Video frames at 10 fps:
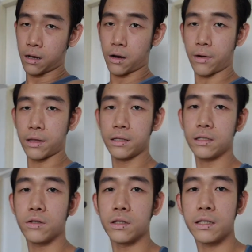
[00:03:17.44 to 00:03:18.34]
Alright, this
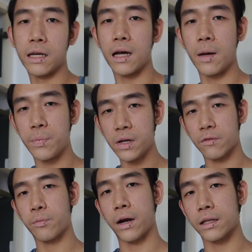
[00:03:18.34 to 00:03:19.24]
is going to take a bit
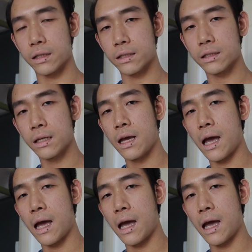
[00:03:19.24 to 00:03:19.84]
of practice,